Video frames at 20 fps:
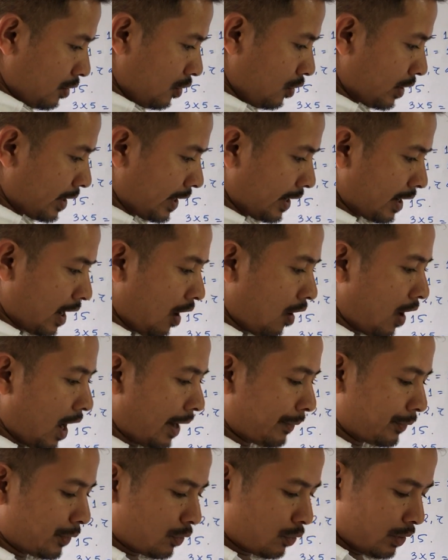Okay, now
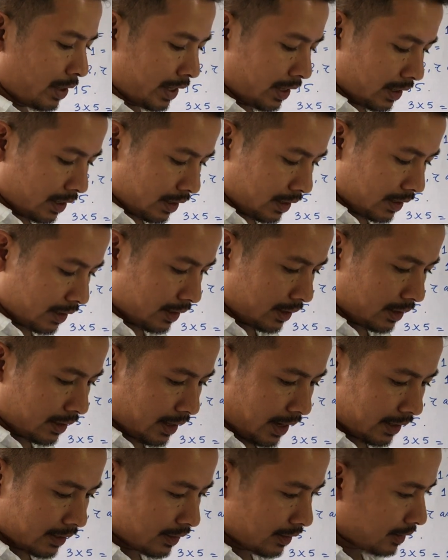I am
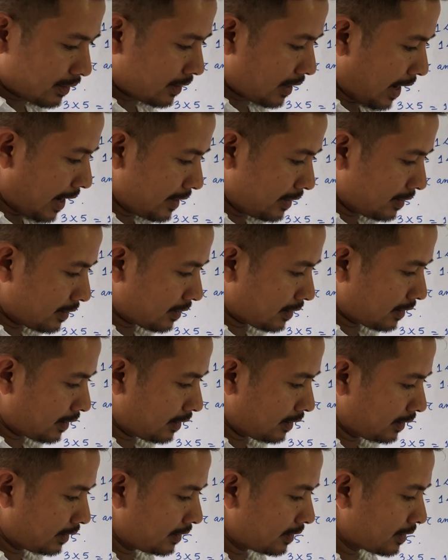doing exercise
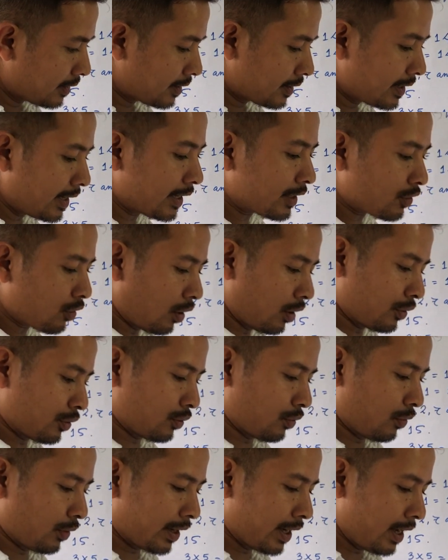6
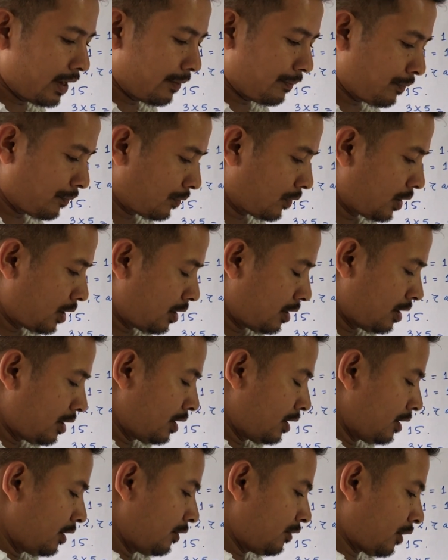also. Okay,
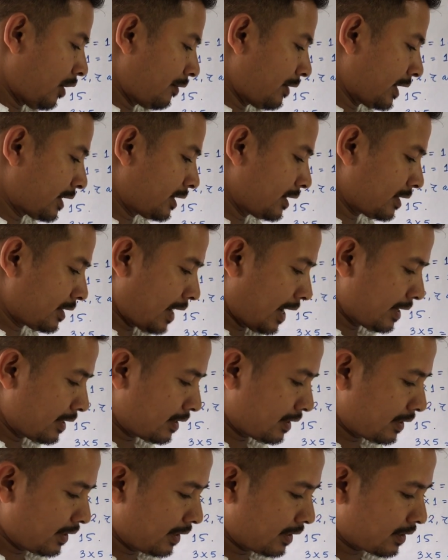from
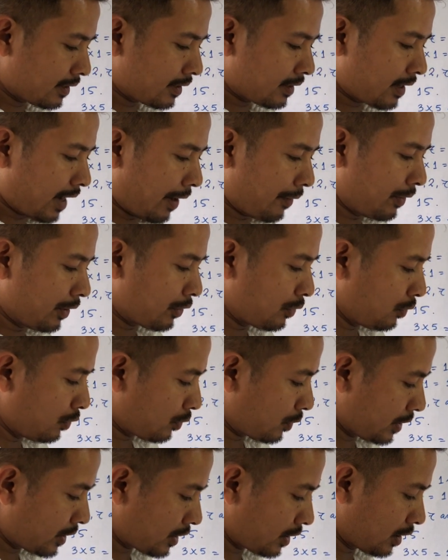exercise 6 I will
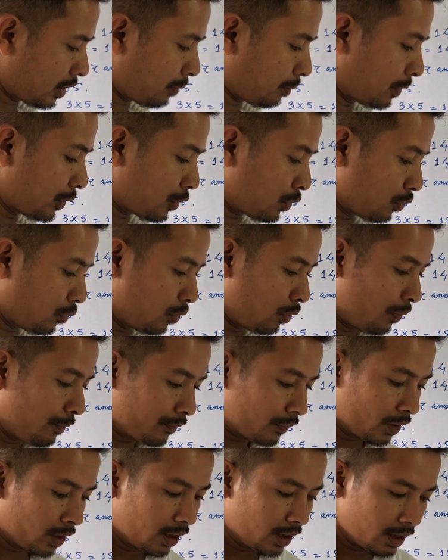do question number
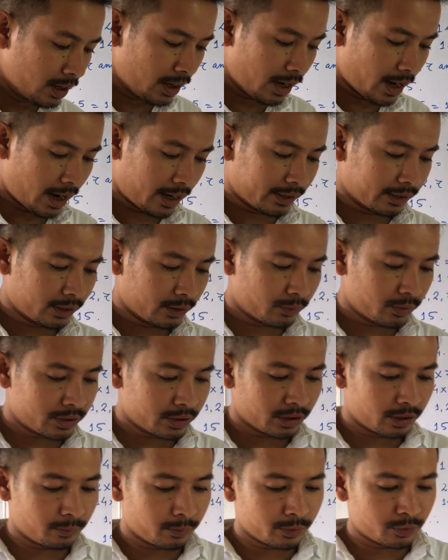2, and the
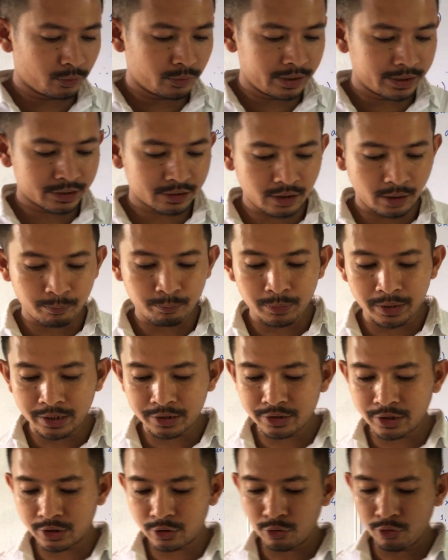question number 2 is
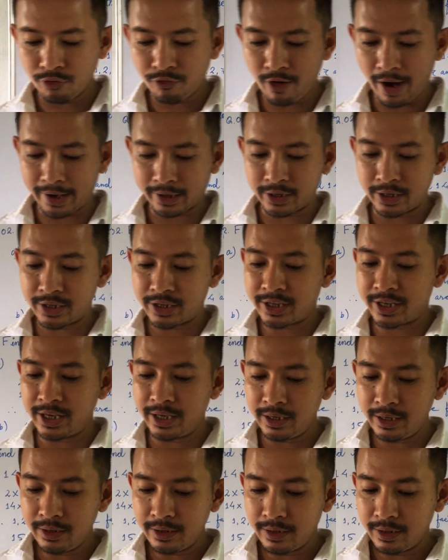complete the 2-factor
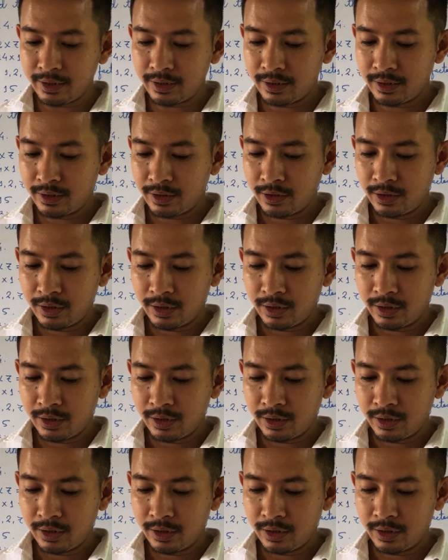tree